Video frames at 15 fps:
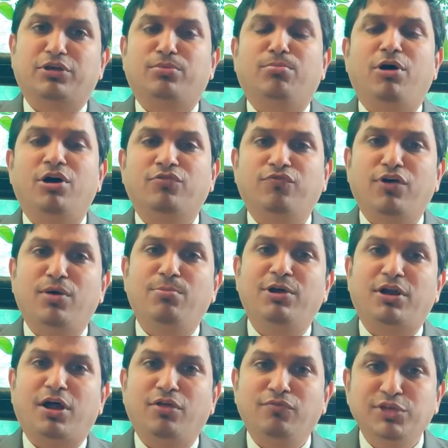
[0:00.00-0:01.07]
Mark Faber,
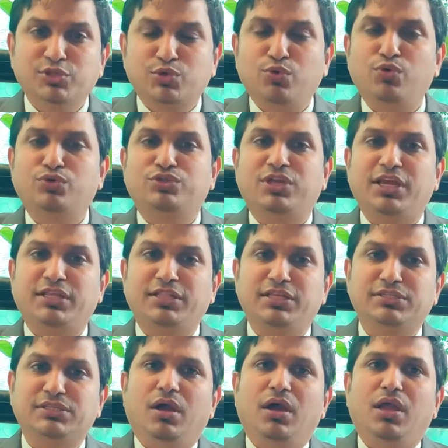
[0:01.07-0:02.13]
always quotes like
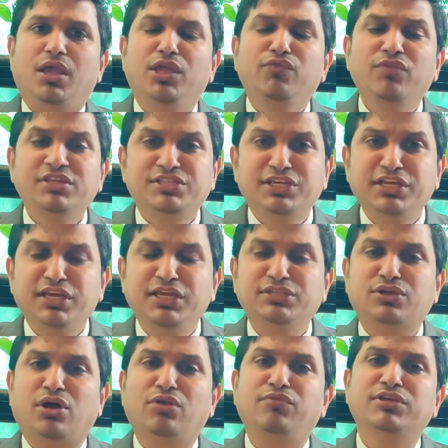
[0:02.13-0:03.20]
this: investing is
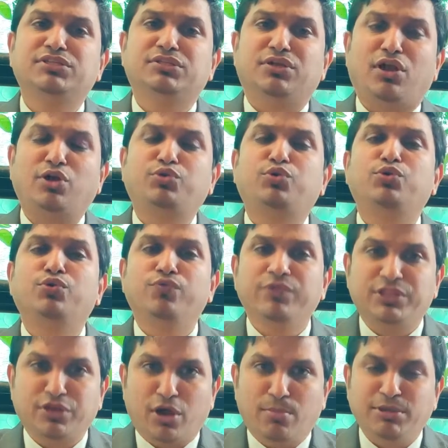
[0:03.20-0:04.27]
always a lot to do with
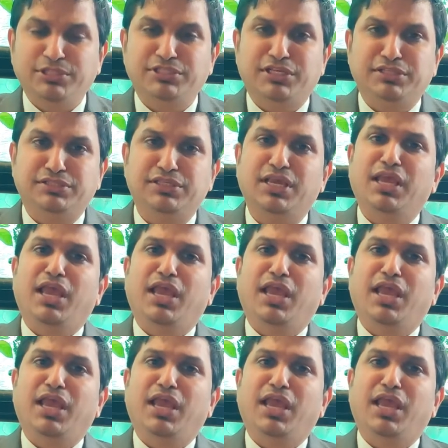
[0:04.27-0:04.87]
common sense.